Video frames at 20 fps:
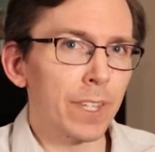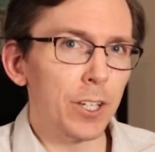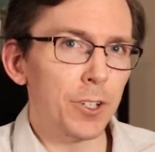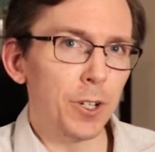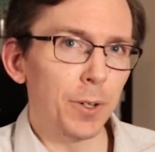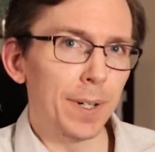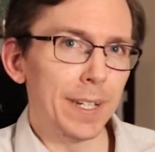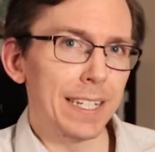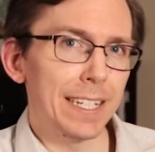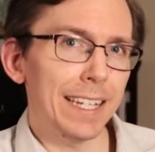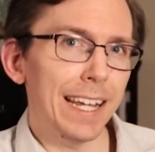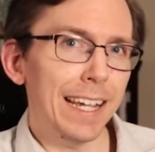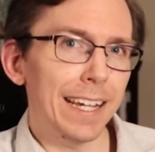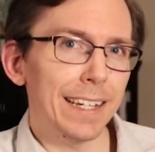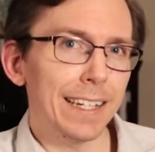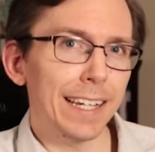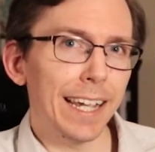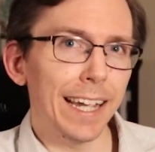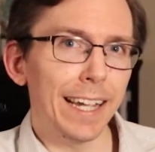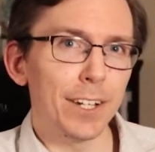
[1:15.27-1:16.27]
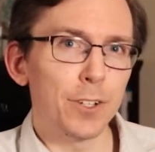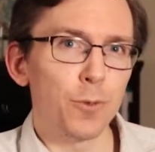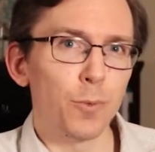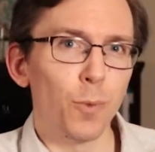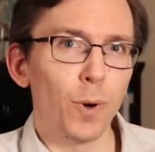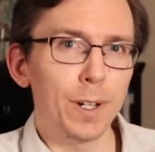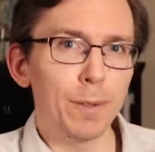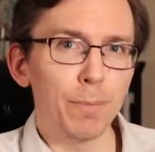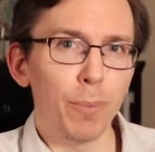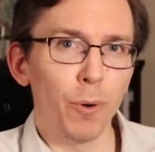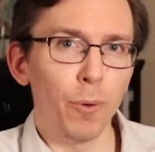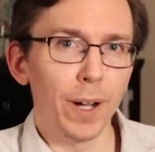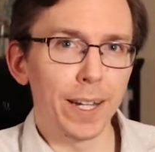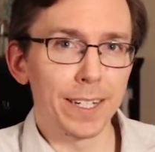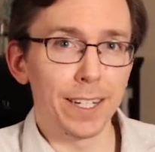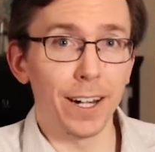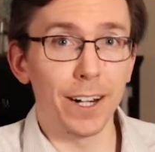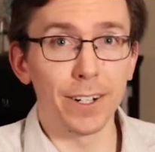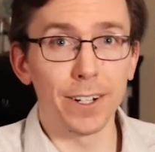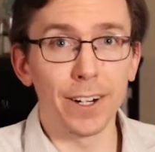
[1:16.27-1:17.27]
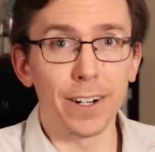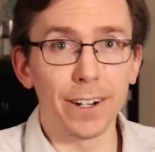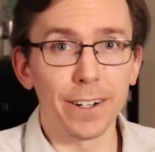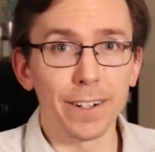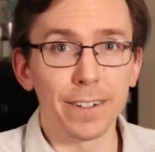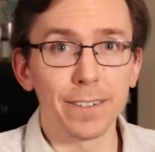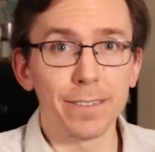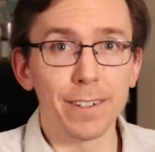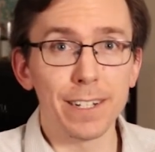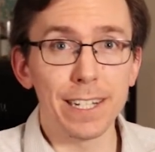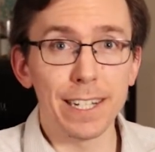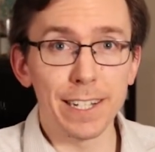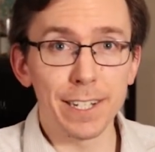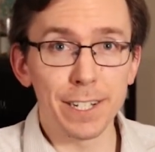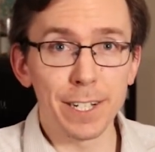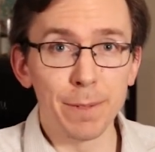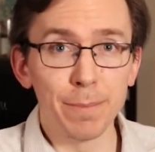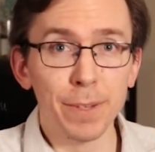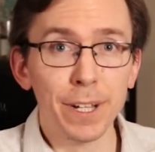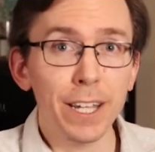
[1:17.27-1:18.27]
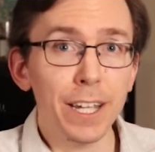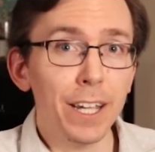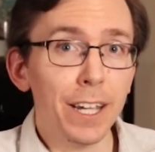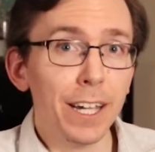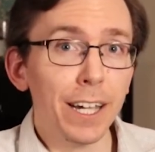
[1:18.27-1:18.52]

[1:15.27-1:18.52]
So a state gains 1 point on our system